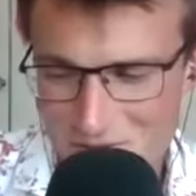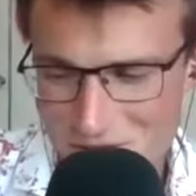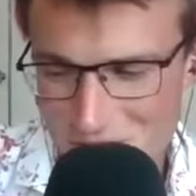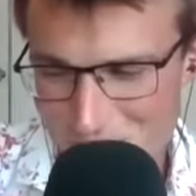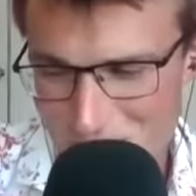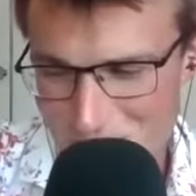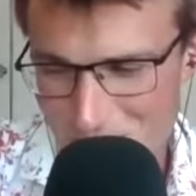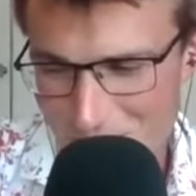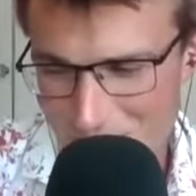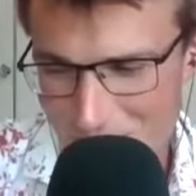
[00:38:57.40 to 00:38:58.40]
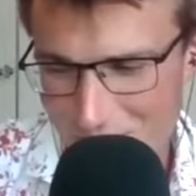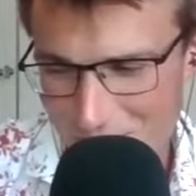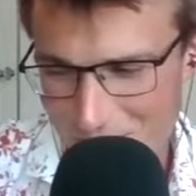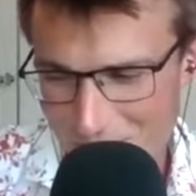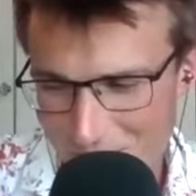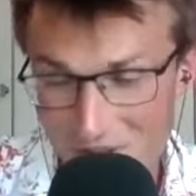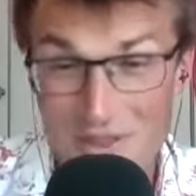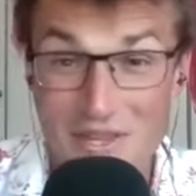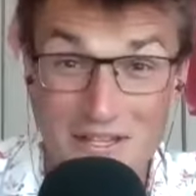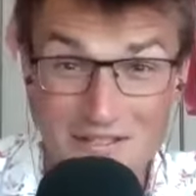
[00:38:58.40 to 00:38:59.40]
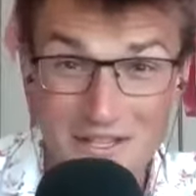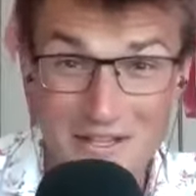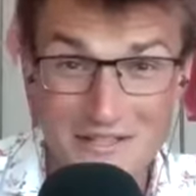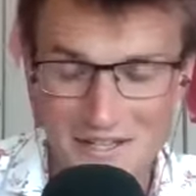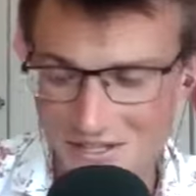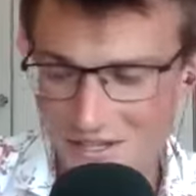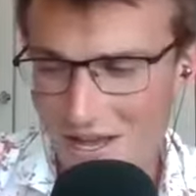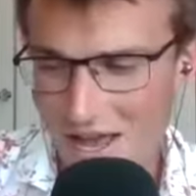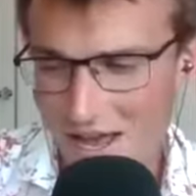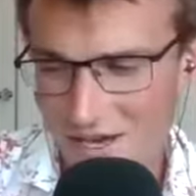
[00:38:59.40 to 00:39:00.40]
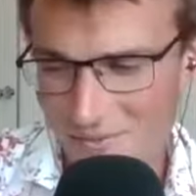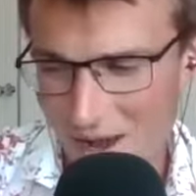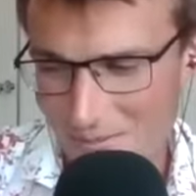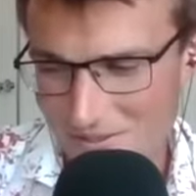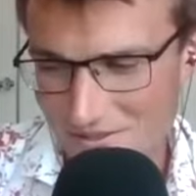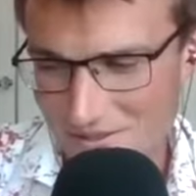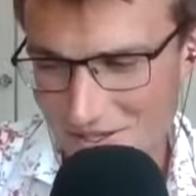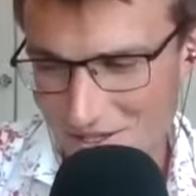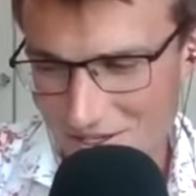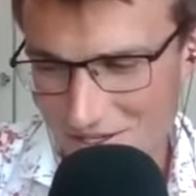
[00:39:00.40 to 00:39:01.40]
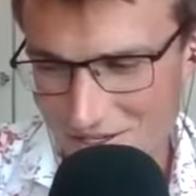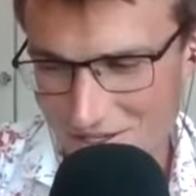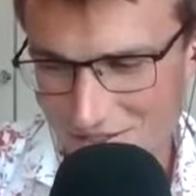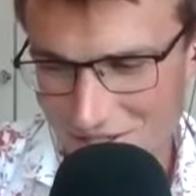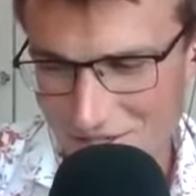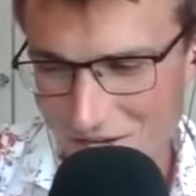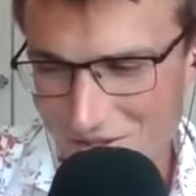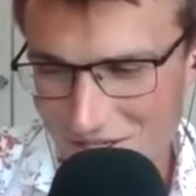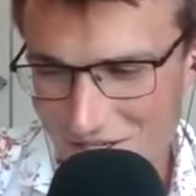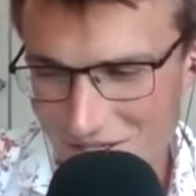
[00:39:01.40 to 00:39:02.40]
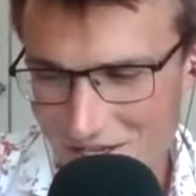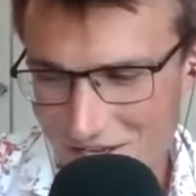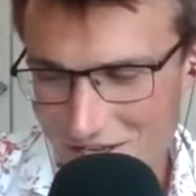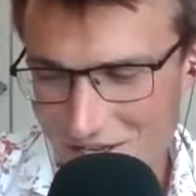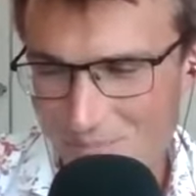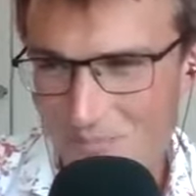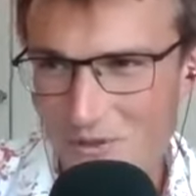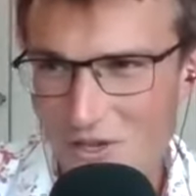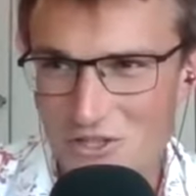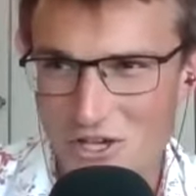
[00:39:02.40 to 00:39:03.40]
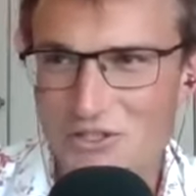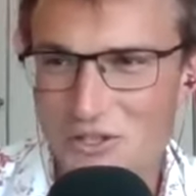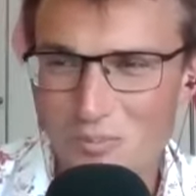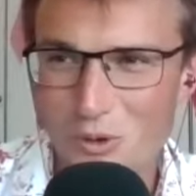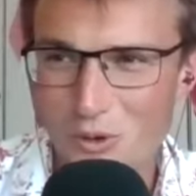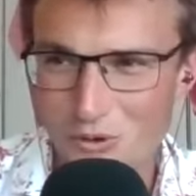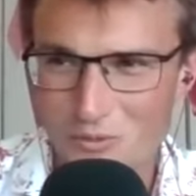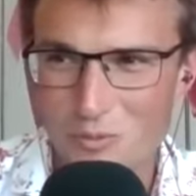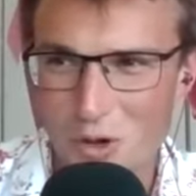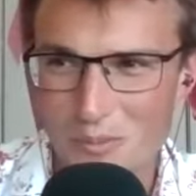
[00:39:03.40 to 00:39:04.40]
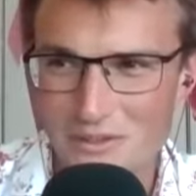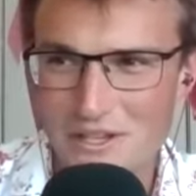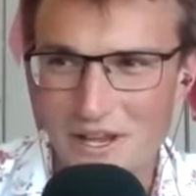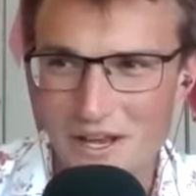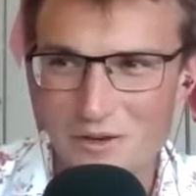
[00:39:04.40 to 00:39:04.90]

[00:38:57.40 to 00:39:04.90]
to um, the exciting, and perhaps this is a a, a totally just an important barometer